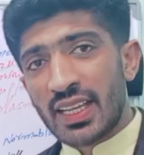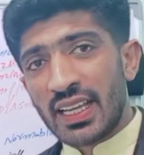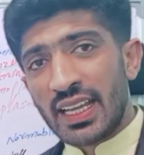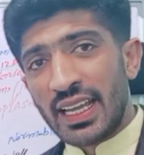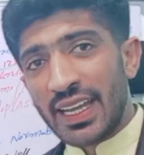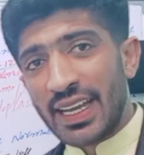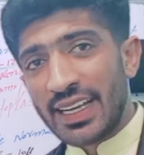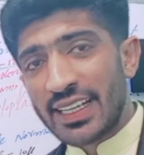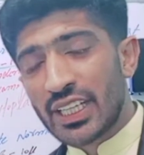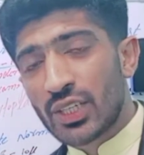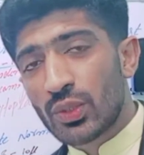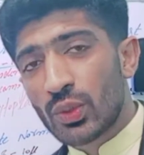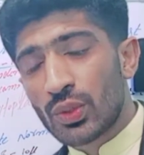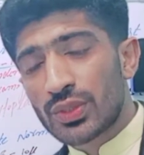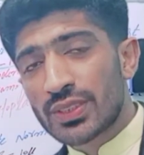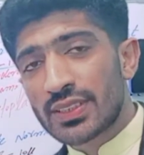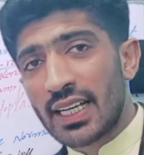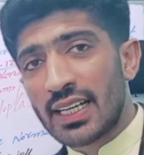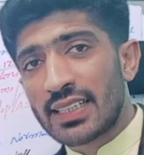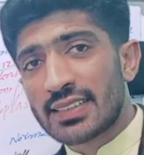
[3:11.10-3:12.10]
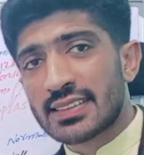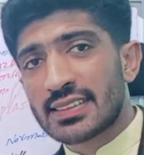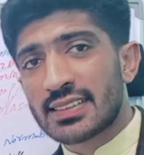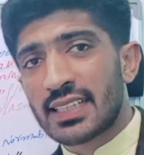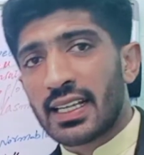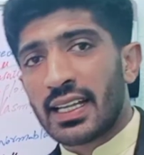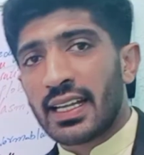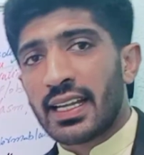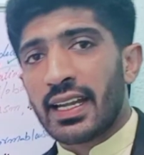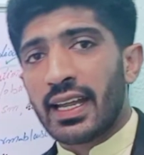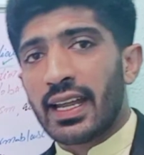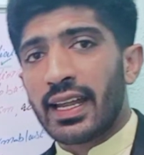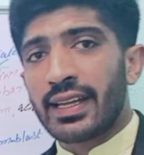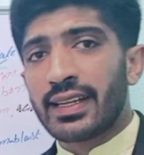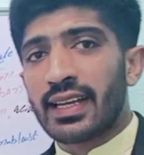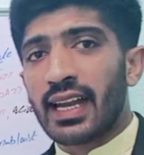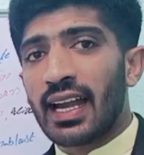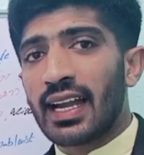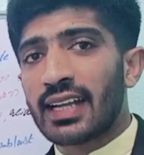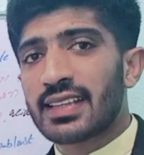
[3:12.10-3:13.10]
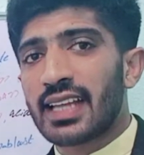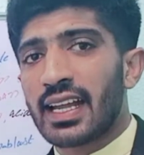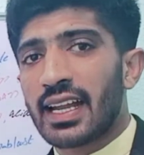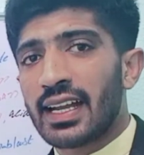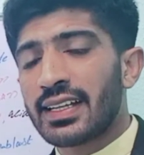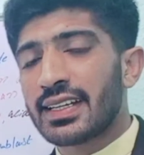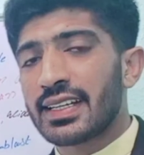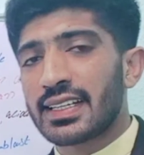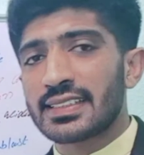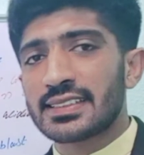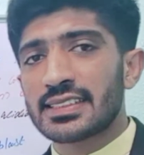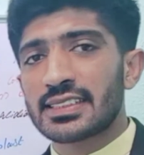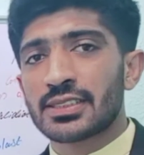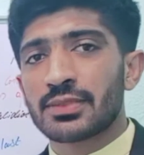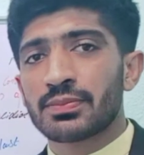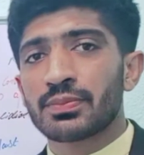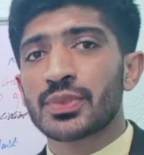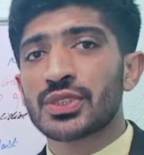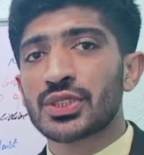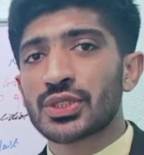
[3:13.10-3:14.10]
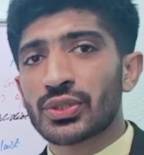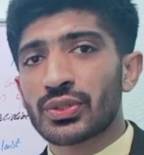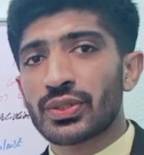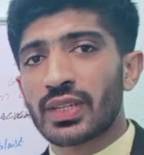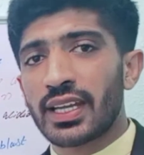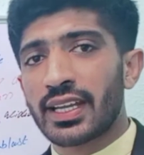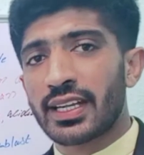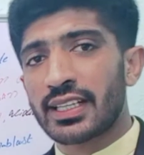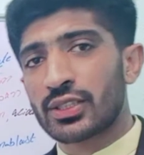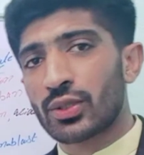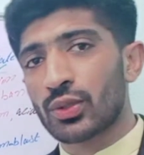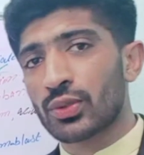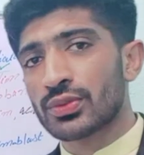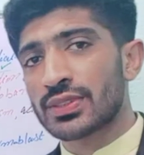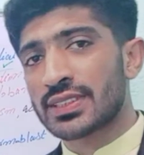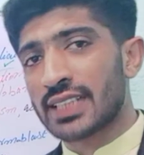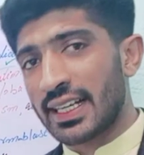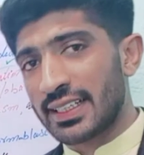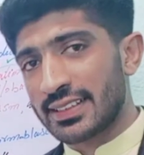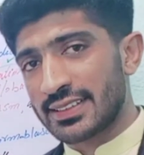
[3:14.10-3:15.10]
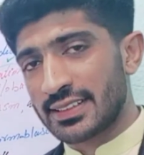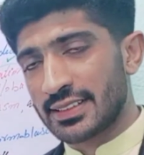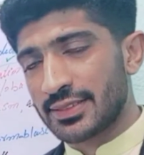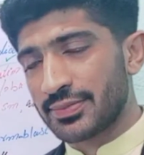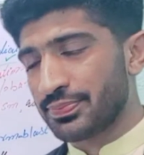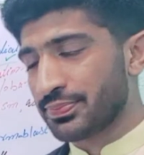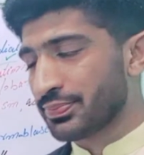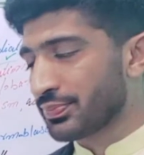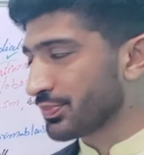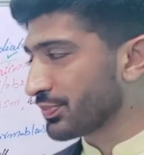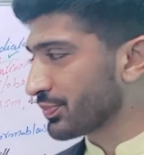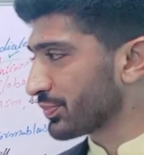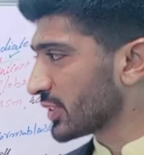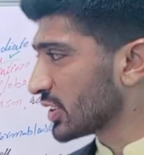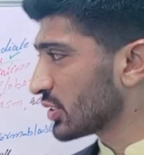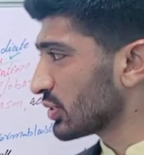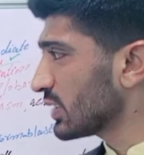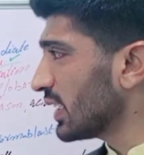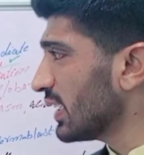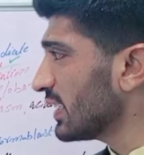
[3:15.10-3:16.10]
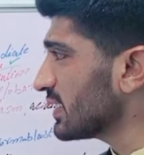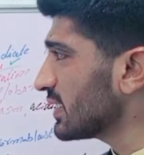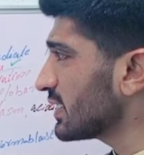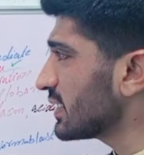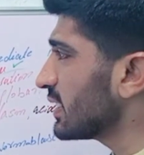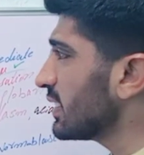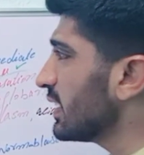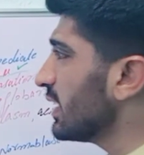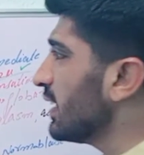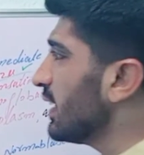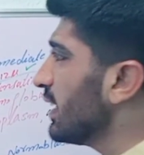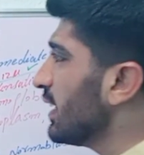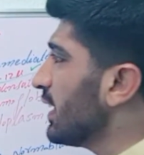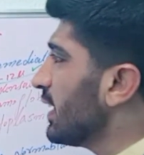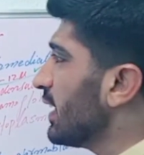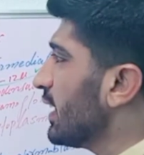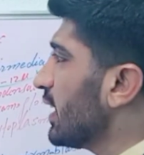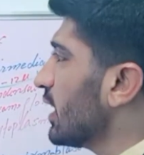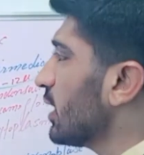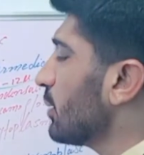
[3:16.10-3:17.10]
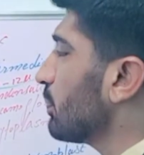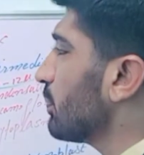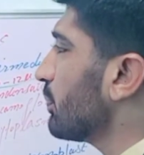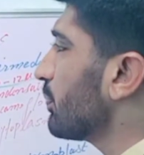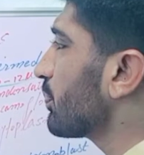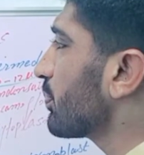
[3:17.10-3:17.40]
reticulocytes. And at the end is mature erythrocytes. Students, in